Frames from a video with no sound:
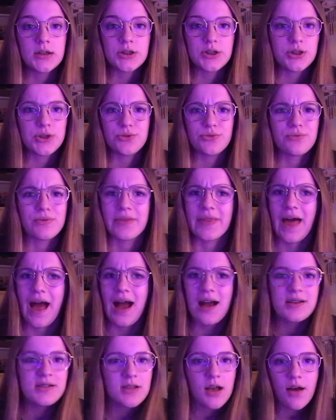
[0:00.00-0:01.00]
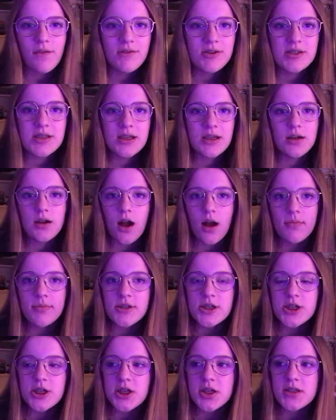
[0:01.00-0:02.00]
to relax, obviously, at a
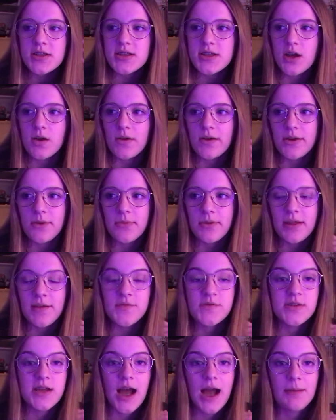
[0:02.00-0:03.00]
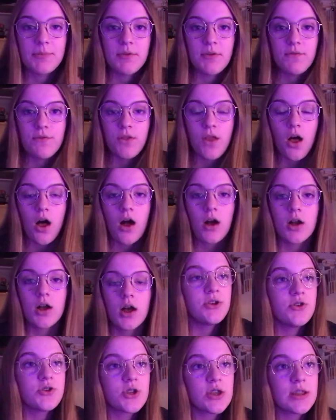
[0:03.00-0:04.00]
competition, so I don't really have time to vlog.
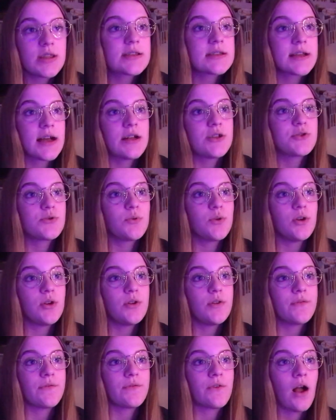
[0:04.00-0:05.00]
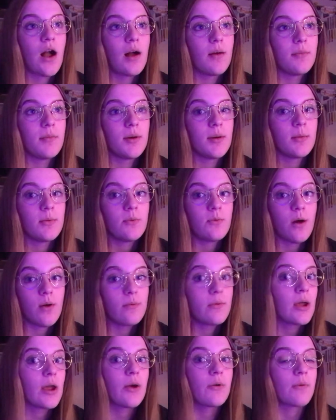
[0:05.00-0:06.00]
Usually the schedule from when
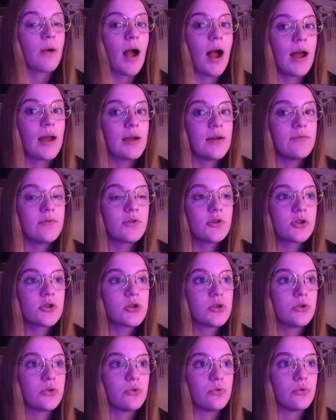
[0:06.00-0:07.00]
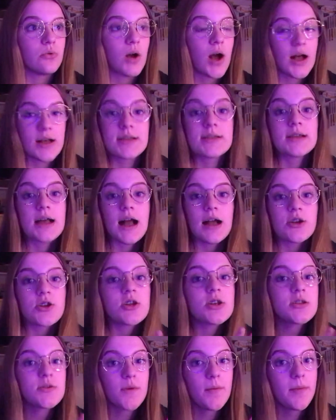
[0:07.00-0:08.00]
we arrive to us
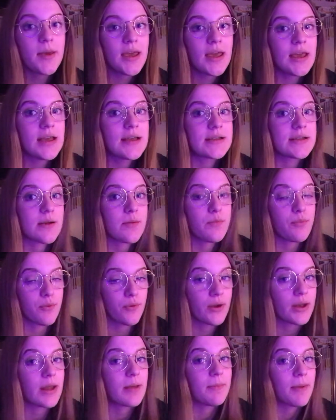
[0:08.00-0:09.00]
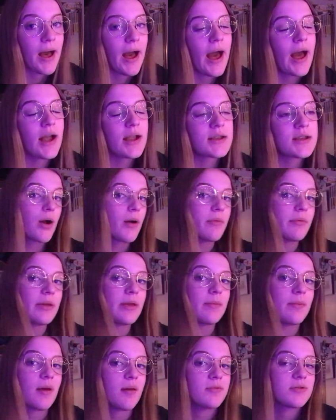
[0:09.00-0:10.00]
actually swimming is pretty packed.
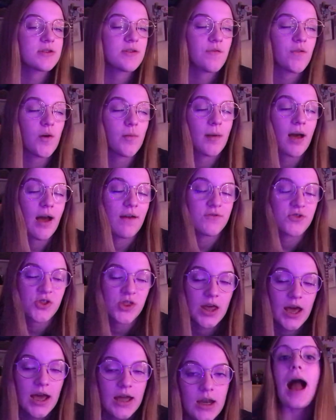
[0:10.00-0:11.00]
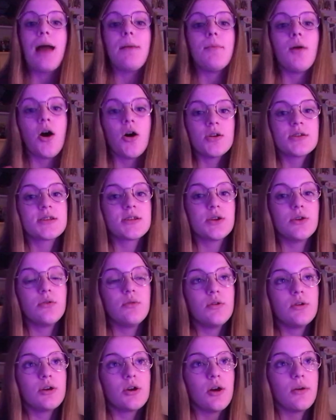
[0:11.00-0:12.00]
Probably be able to film after that. I'm
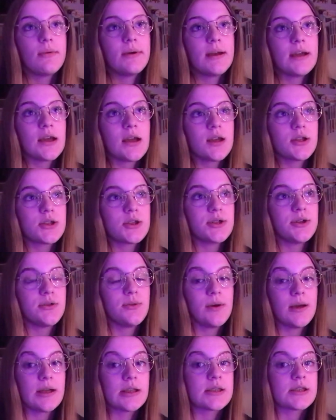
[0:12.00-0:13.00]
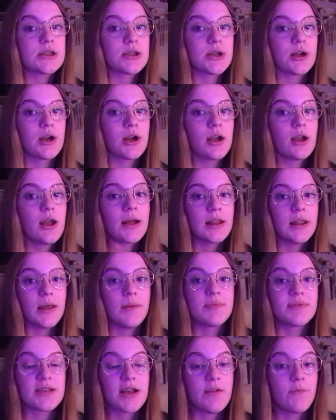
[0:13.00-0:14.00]
also going to insert
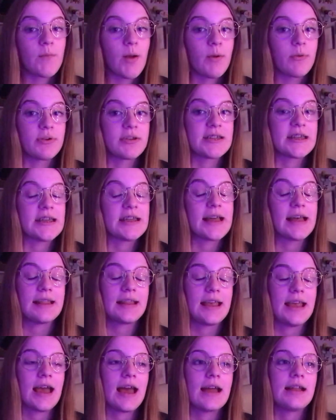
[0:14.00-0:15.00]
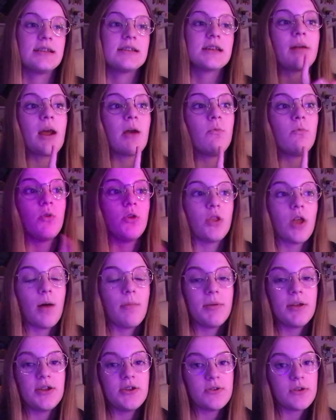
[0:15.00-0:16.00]
clips of my routine at the end, but I will not
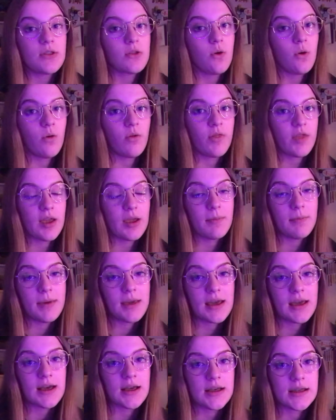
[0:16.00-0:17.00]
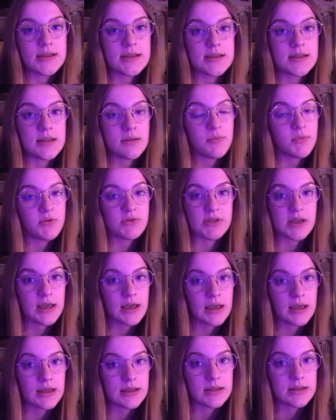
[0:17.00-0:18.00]
be doing the whole thing because the
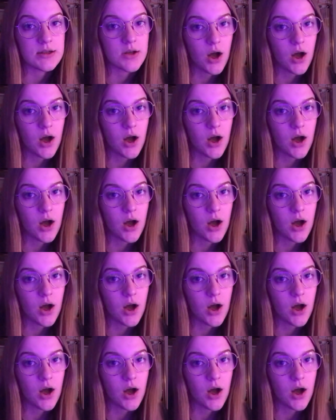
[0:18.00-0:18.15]
music is